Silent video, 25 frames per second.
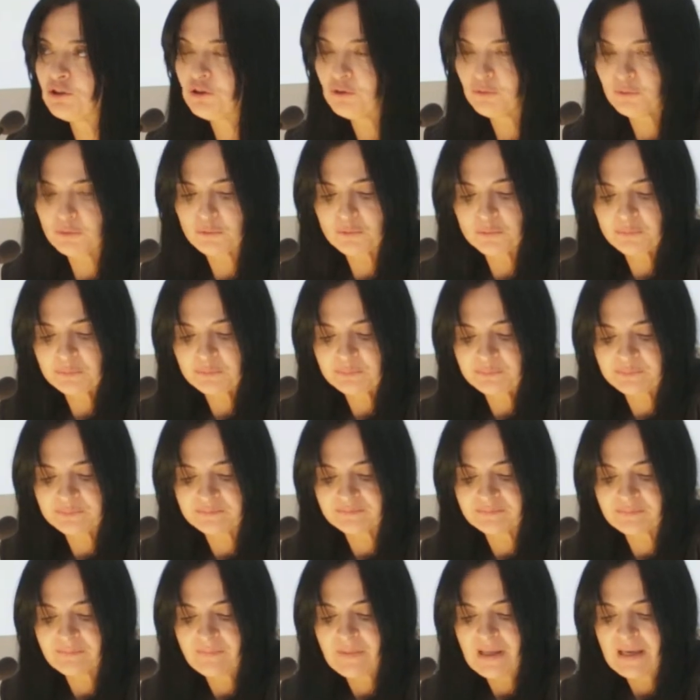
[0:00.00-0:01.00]
new,
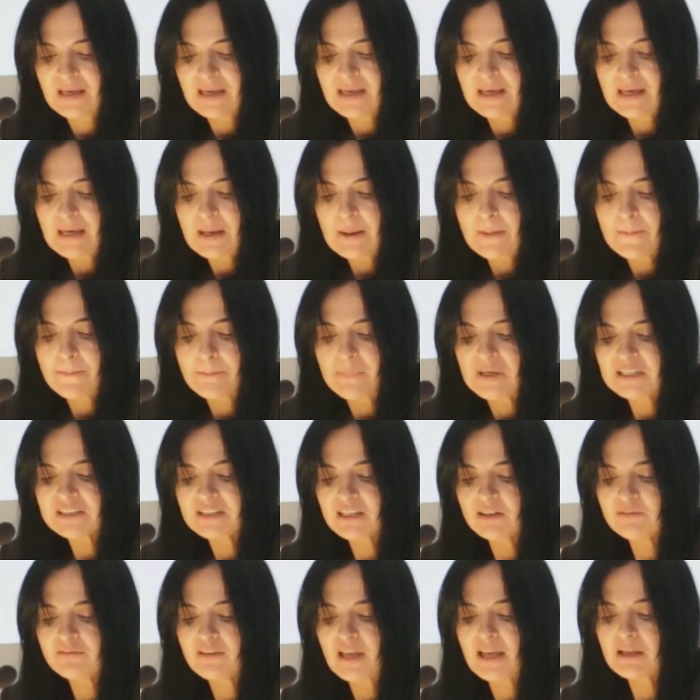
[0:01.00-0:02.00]
but
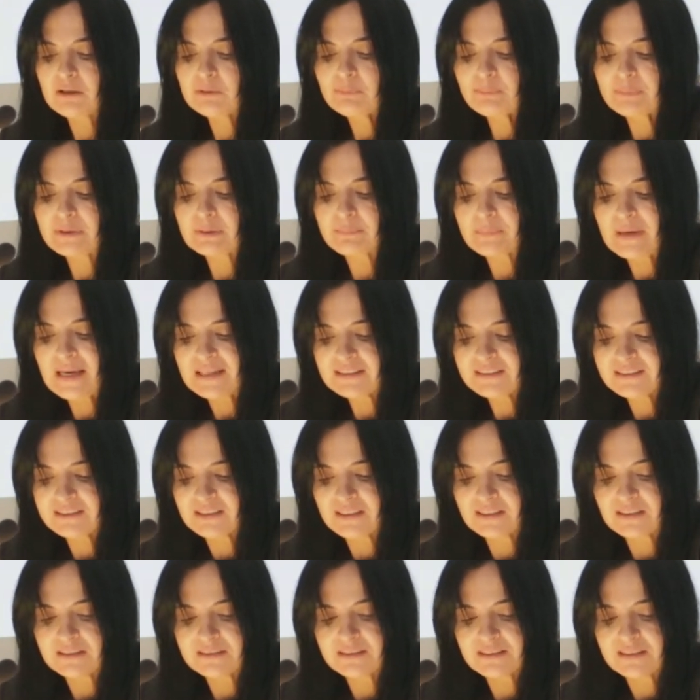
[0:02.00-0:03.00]
if
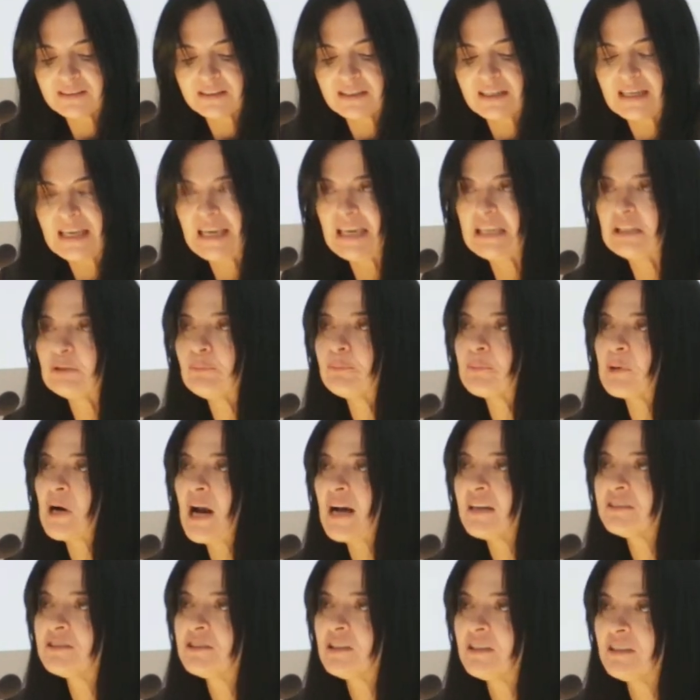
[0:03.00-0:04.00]
implemented in
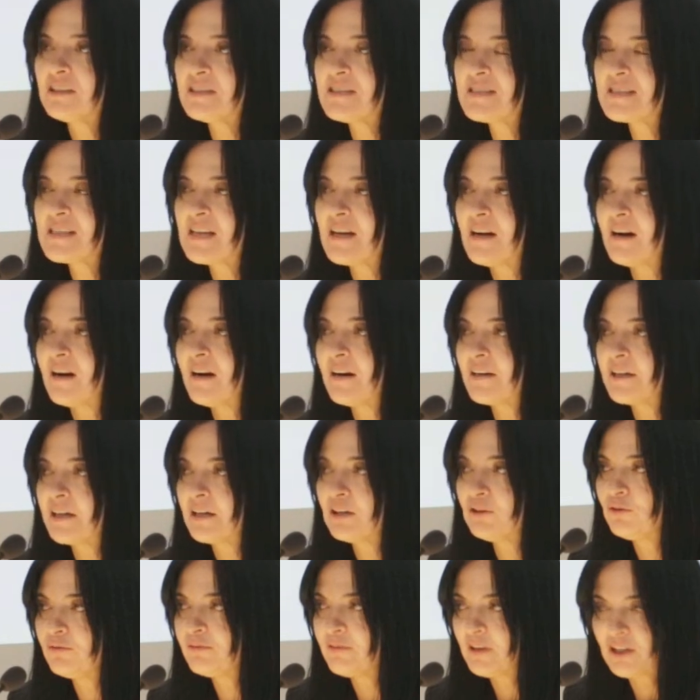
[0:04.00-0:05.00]
practice are
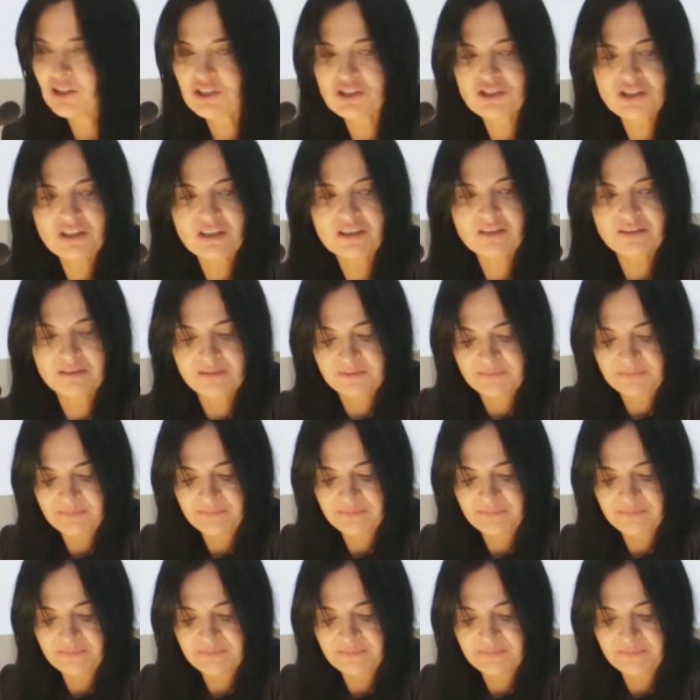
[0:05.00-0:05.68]
innovation.